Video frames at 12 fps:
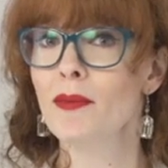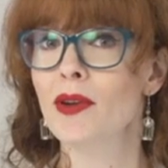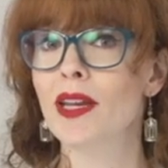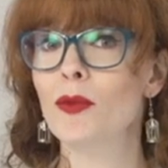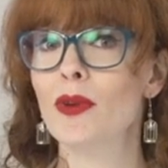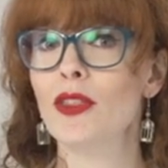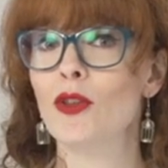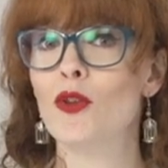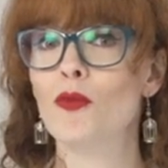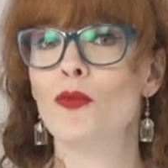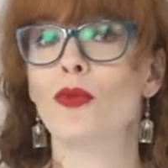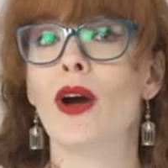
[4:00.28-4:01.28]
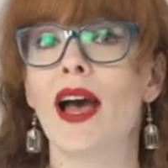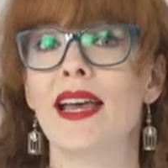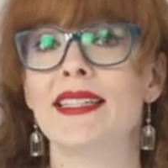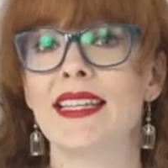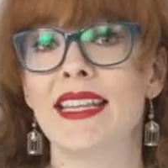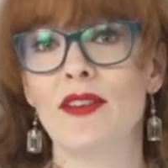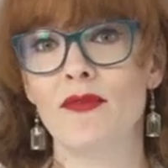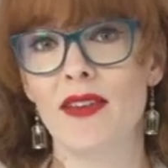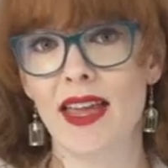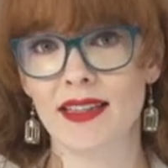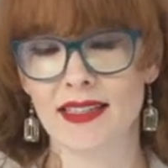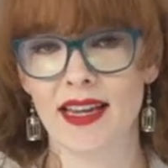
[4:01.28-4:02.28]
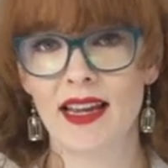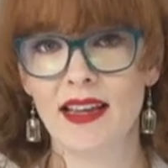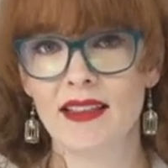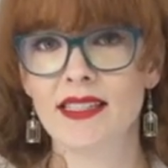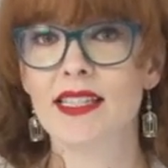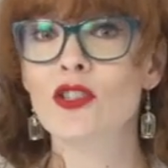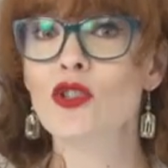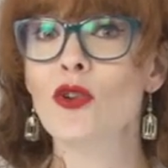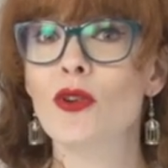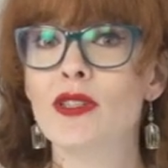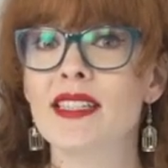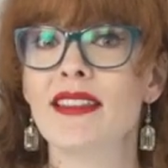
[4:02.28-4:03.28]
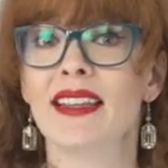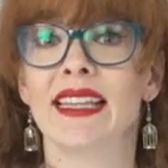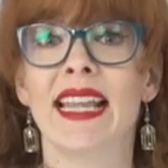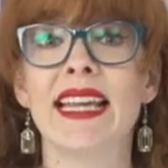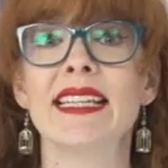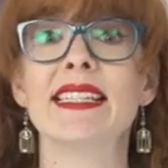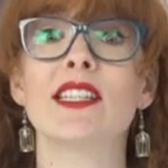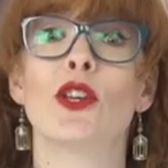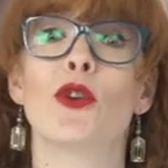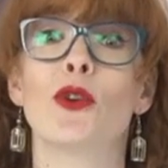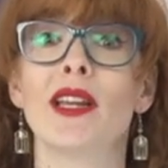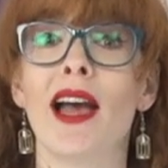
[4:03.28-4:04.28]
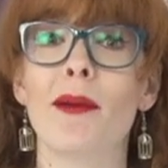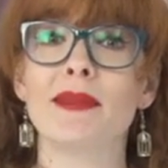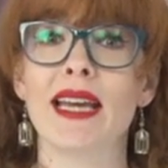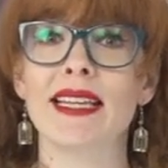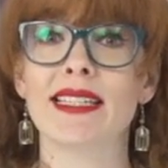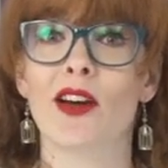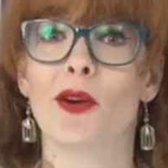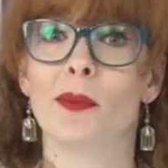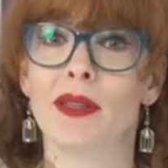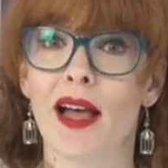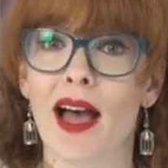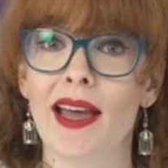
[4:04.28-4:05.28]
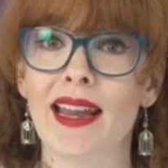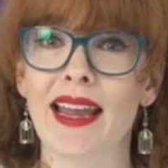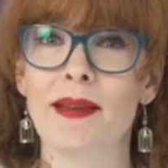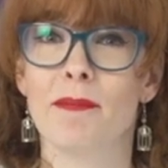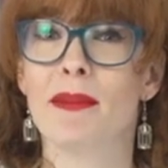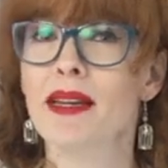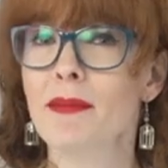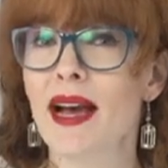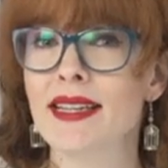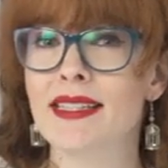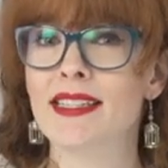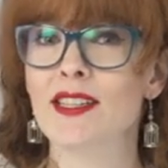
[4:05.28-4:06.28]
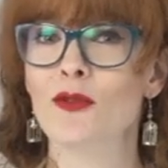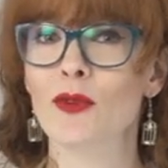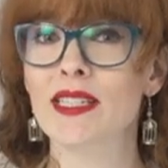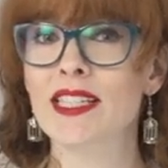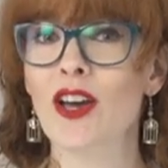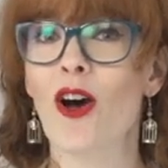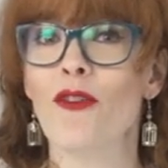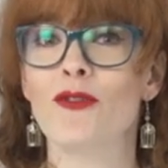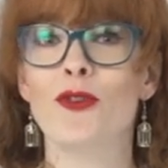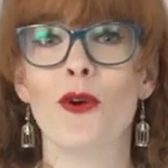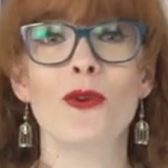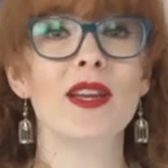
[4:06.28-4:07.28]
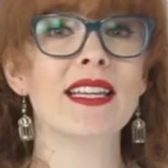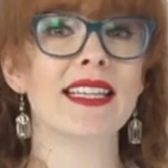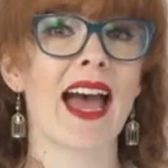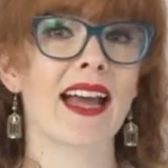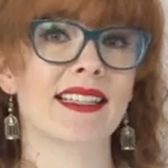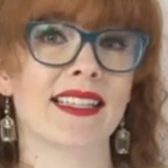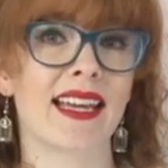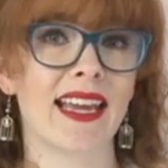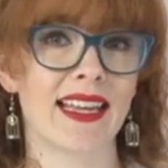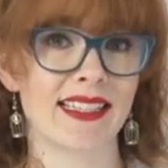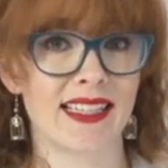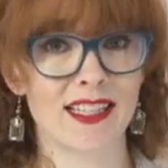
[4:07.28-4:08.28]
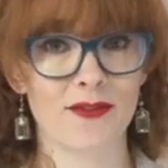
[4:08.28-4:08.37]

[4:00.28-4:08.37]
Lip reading: be bringing with you prior to the event. This ensures that the latest security updates are applied and it minimizes the risk of known attacks against the